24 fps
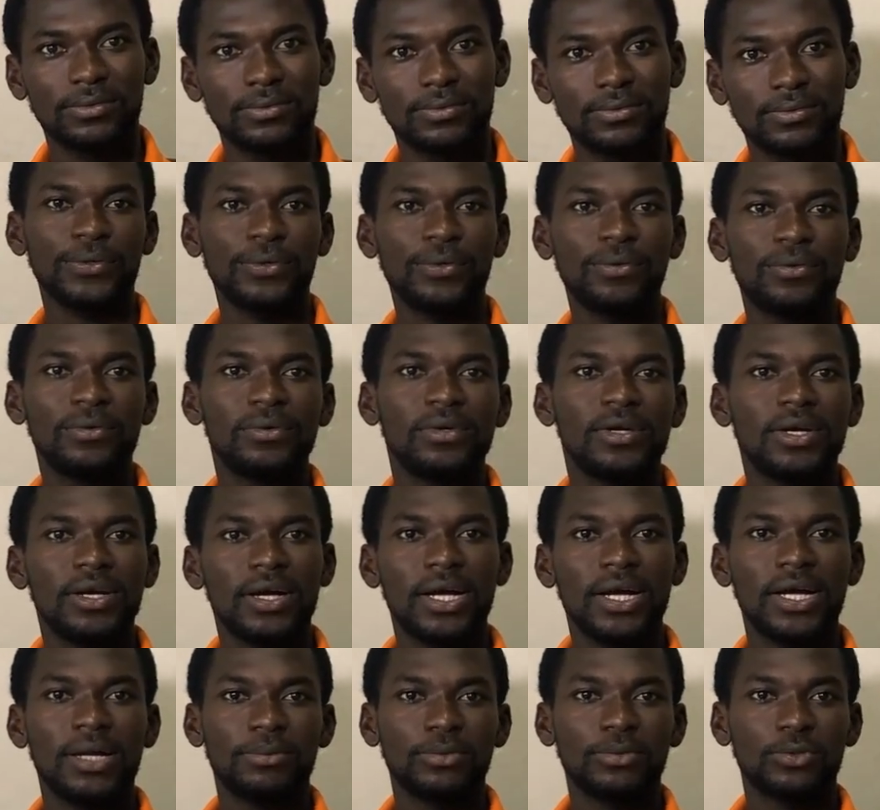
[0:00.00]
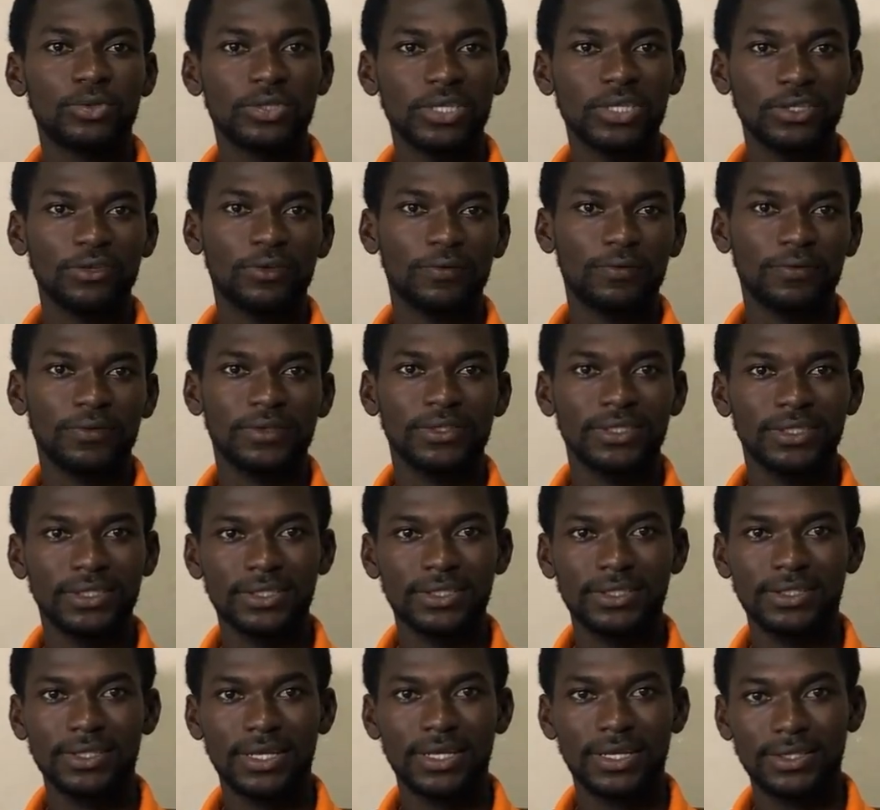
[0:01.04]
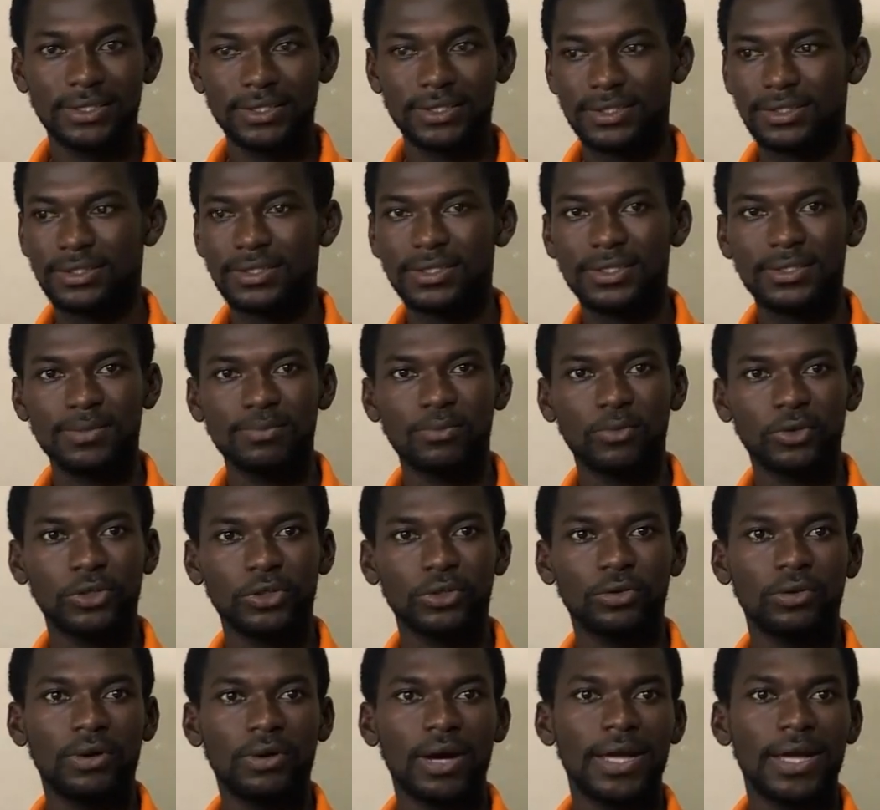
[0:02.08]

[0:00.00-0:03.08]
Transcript: So to start off, this model,